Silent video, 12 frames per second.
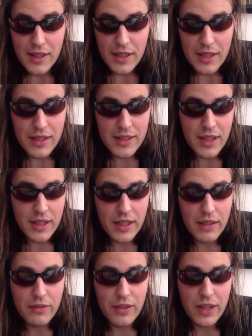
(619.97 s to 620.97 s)
he's not
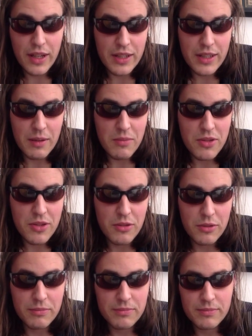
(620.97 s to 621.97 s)
gonna fight anytime
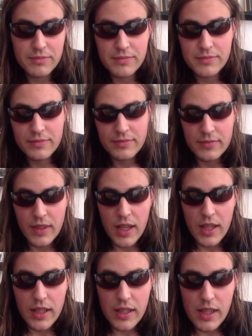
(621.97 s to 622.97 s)
soon.
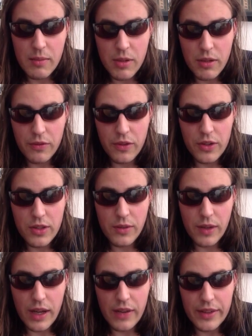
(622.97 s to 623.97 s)
Give me your faults if
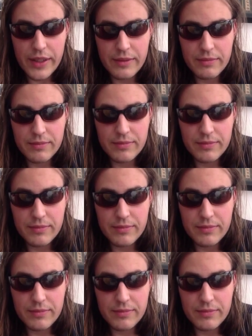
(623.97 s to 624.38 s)
you have any.